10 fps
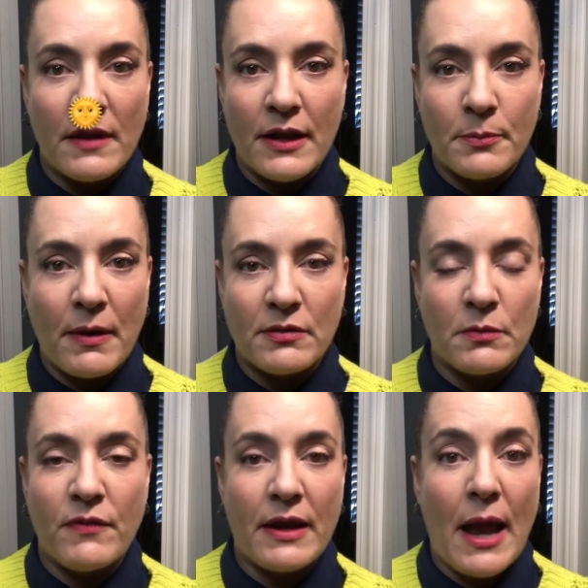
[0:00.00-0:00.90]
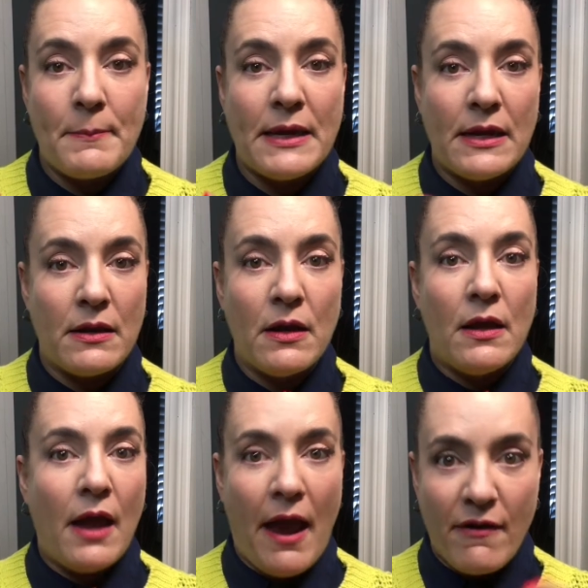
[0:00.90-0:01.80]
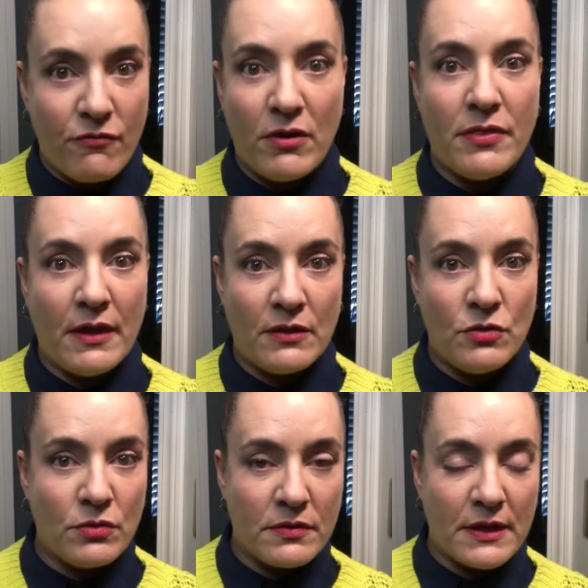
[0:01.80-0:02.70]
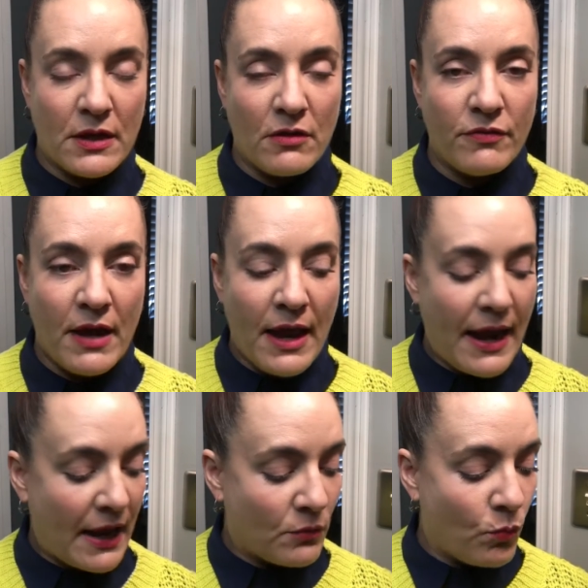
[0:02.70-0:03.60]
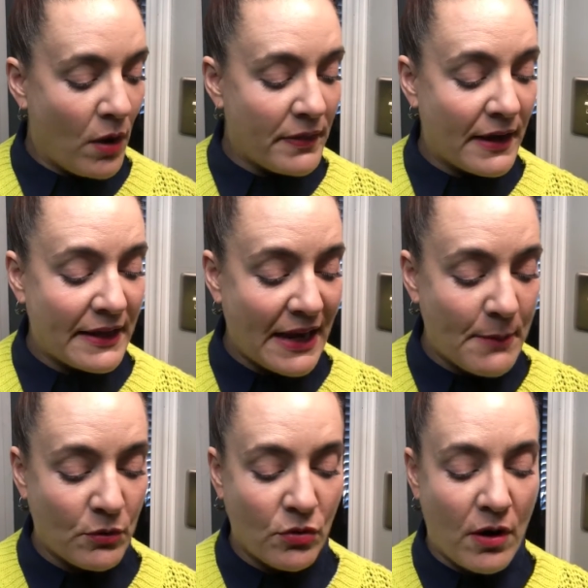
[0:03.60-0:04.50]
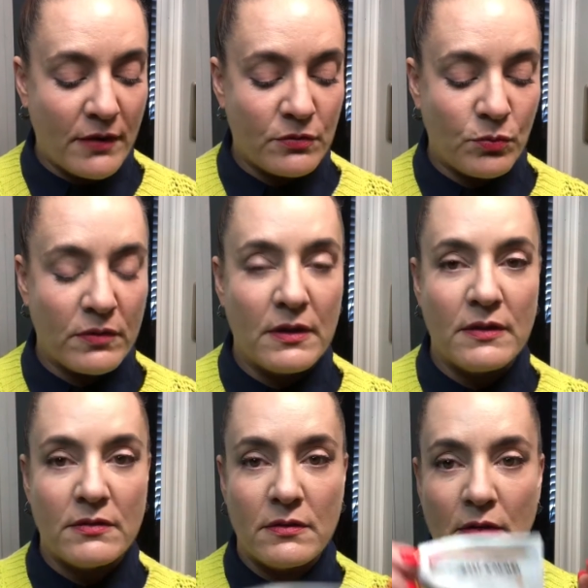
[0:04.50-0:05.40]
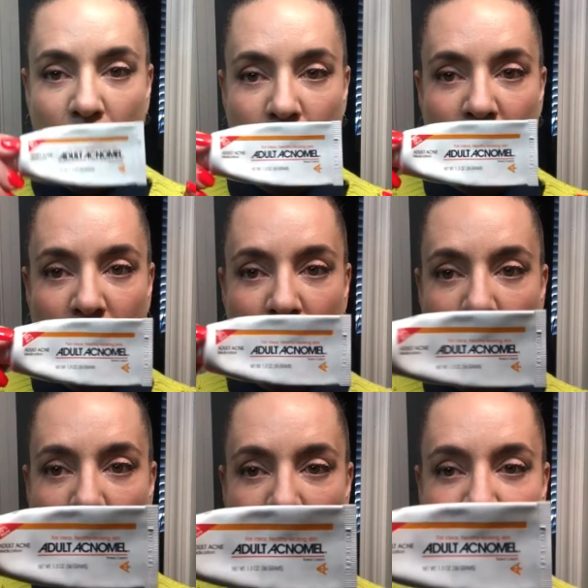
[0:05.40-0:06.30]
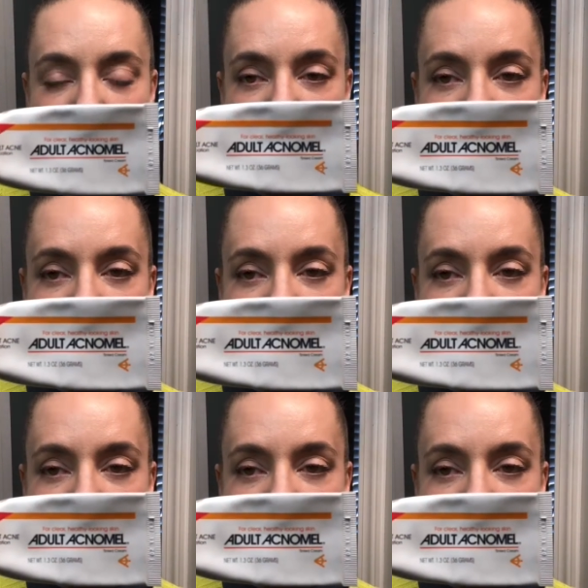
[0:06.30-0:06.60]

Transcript: that I could possibly find. I mean, everything that you could think of. And one that I came across was this product right